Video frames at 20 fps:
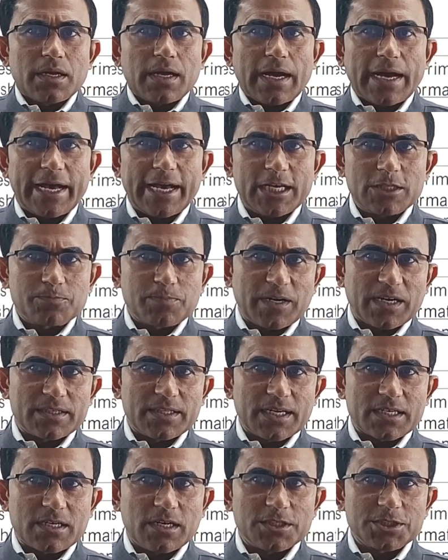As per
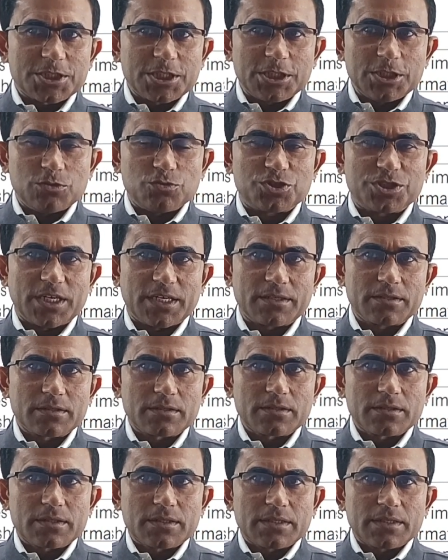the Constitution,